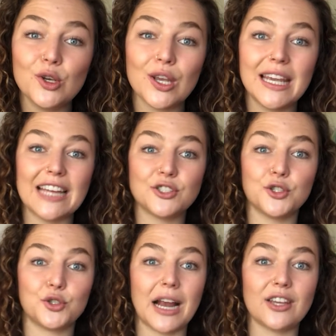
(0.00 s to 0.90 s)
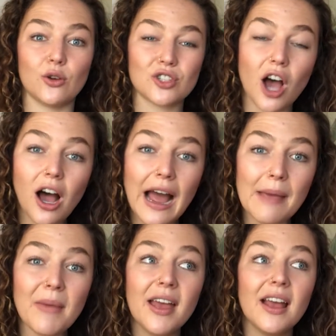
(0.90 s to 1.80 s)
can get to track your
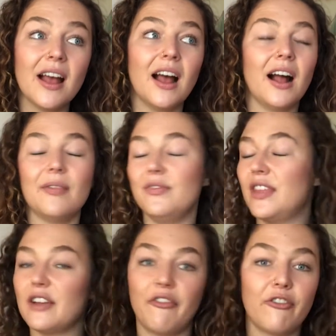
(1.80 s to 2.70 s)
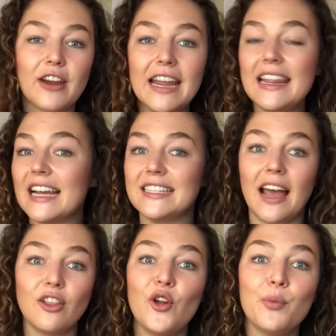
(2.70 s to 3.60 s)
time. They're free, they're
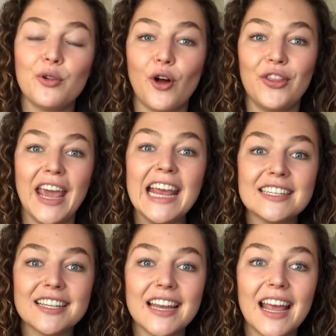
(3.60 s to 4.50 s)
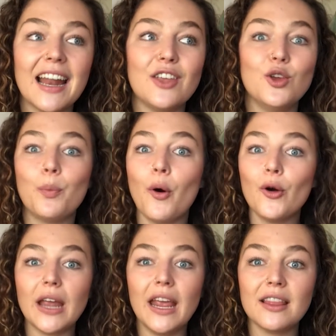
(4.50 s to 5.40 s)
downloadable on the internet. You
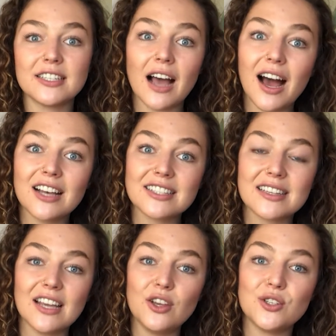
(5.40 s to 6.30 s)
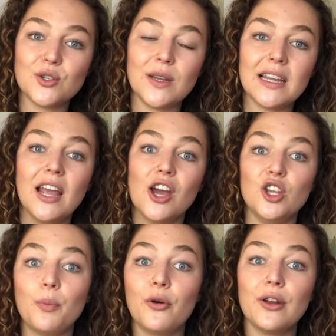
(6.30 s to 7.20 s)
put in the task that you're doing,
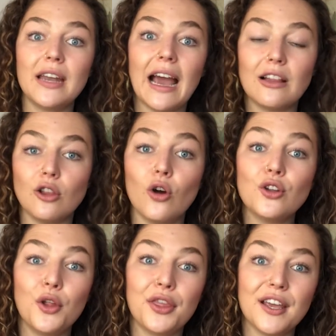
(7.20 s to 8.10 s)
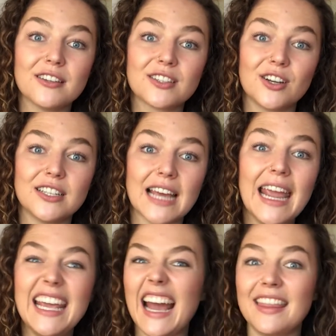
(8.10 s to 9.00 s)
you put in how long you think it's going to
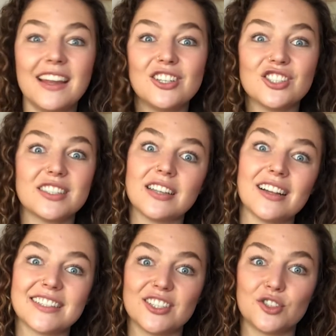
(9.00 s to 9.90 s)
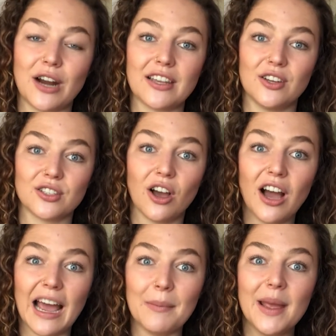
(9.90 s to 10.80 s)
take, and then it just starts to track your
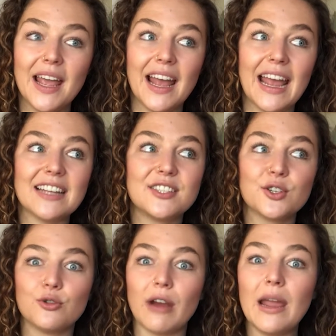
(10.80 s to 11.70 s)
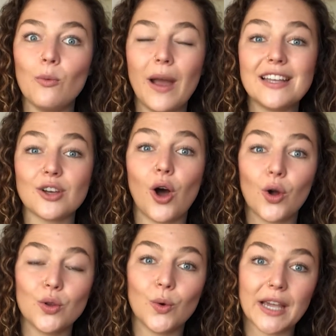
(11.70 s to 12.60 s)
time. It's a great way to
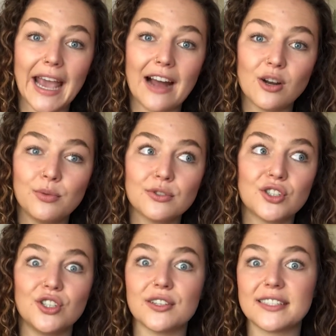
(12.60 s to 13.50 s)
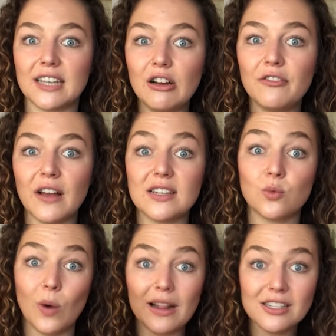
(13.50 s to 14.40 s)
hold you accountable to yourself as
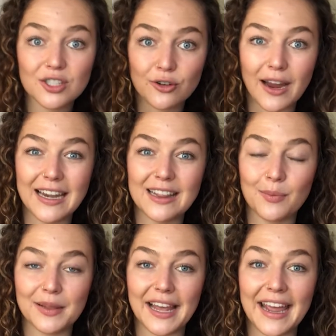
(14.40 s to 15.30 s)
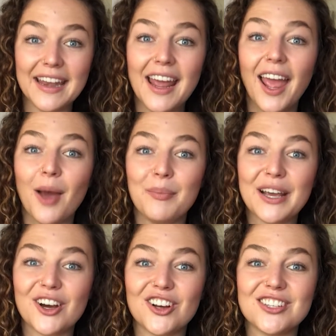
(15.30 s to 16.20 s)
well as creating the plan,
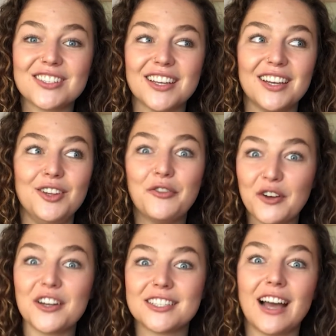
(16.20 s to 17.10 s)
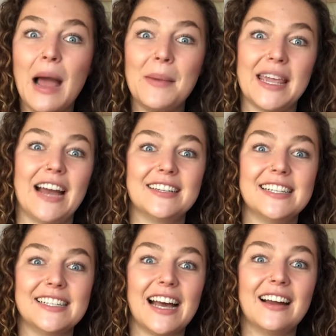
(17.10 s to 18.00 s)
because you've got a timer
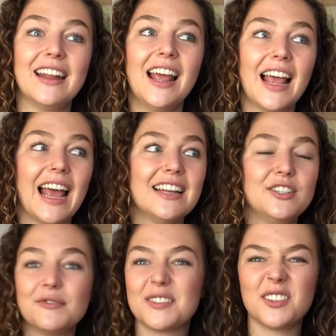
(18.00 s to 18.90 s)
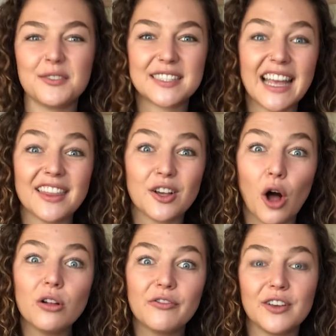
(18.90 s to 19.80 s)
counting down and you've sort of set the
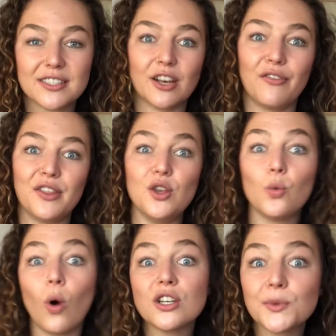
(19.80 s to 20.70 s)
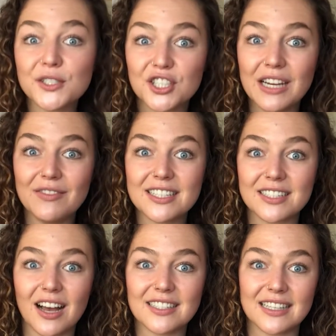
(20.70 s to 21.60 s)
goal for yourself that you want to achieve this
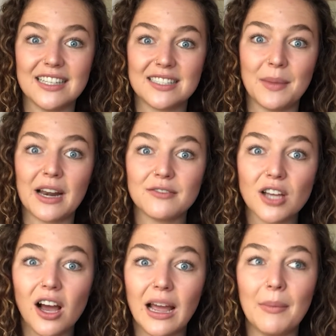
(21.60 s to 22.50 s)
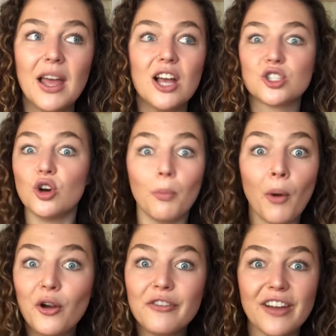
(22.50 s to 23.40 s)
task in this amount of time. So it
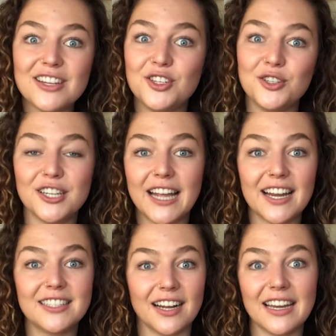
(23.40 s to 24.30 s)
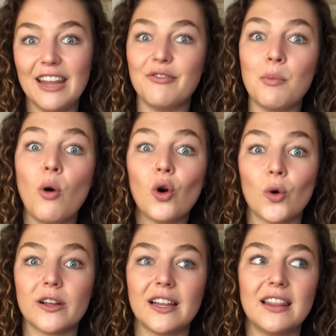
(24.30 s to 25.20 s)
motivates you to get it done even more
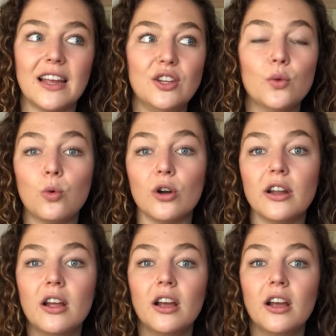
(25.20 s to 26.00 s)
quickly than you would.